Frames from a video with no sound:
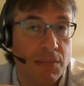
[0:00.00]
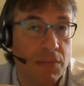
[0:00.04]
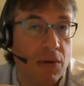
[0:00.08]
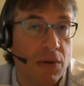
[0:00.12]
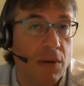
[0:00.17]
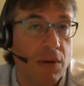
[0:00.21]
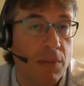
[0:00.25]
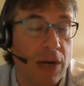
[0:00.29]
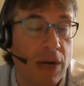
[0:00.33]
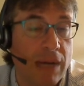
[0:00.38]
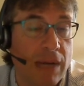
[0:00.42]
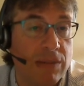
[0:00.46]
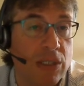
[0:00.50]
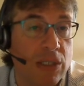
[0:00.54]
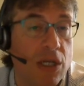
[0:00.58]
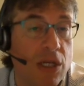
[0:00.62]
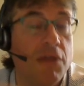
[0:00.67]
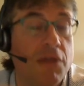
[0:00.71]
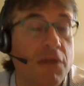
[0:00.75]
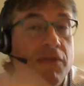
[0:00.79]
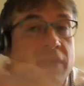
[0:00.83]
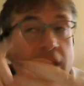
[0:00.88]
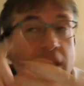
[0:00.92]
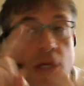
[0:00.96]
perhaps
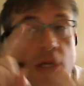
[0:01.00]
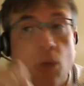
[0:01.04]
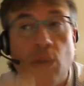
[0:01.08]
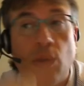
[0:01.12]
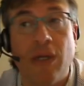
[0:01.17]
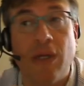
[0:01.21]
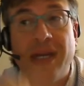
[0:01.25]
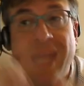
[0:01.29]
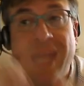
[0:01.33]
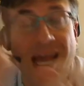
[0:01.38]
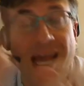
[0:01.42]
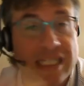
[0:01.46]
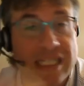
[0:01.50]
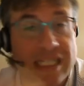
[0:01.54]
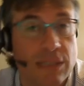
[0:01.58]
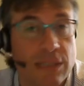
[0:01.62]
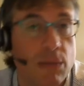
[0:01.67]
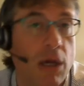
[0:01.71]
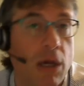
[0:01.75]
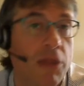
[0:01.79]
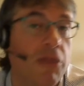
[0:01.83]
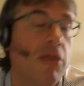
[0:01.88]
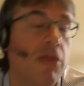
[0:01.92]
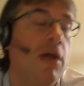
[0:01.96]
another video next
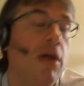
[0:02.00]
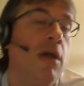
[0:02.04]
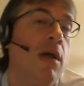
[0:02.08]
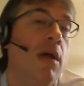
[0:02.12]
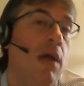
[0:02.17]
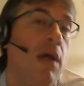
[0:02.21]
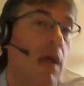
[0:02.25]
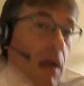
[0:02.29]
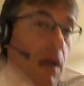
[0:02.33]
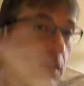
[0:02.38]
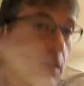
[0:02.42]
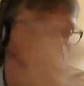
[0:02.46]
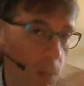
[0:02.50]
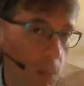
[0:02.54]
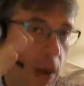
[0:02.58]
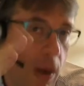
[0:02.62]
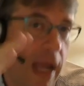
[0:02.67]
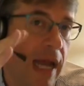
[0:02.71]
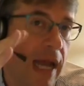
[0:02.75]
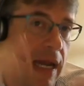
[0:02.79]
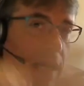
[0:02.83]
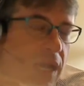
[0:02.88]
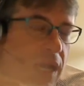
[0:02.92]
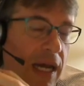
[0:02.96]
month
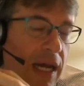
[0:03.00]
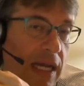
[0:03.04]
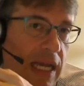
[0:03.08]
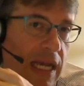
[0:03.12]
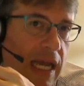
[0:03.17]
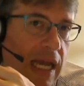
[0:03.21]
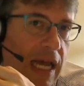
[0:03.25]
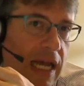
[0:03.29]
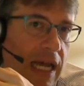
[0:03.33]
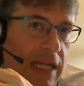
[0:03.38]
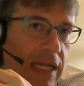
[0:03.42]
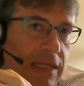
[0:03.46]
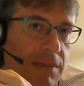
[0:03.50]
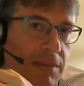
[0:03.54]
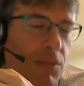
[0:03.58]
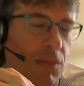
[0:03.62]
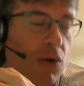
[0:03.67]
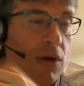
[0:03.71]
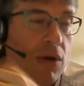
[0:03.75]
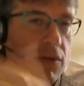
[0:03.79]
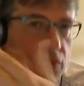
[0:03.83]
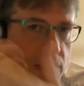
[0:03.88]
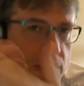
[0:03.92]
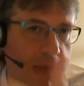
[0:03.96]
when I get
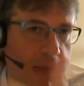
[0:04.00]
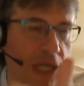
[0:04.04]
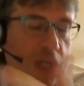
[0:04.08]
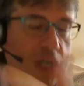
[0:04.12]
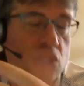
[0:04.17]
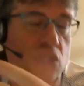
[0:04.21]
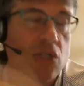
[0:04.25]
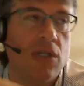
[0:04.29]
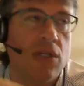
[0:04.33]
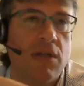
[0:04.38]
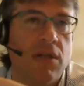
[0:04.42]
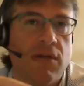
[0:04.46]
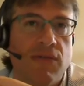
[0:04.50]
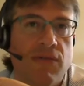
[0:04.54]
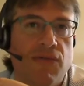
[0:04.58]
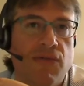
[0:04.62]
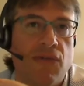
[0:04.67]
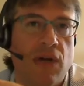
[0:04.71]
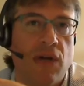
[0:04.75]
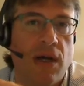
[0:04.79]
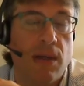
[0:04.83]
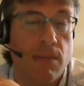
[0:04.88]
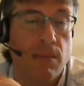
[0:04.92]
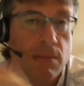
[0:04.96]
more information
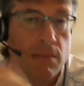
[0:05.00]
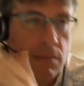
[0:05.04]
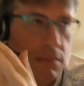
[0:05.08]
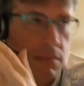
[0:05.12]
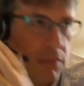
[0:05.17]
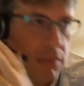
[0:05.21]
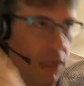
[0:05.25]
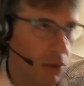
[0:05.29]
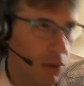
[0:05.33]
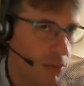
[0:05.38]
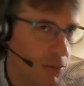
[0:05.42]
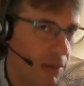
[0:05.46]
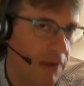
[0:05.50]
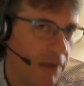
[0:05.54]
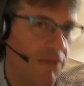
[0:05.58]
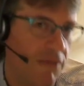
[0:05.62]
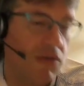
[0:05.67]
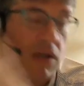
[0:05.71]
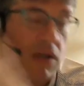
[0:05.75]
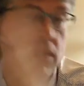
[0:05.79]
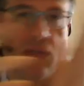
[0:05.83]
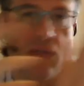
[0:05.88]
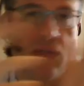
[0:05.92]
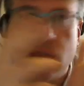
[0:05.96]
from either my
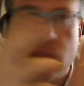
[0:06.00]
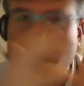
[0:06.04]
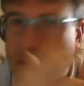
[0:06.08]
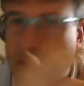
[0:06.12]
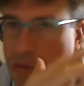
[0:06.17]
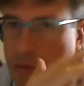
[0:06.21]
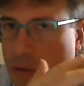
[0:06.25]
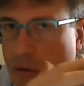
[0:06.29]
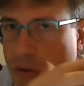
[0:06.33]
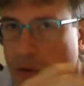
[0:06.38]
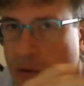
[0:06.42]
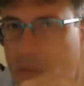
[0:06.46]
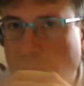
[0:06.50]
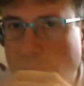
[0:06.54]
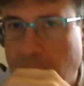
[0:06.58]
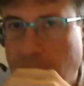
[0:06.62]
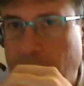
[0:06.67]
friends or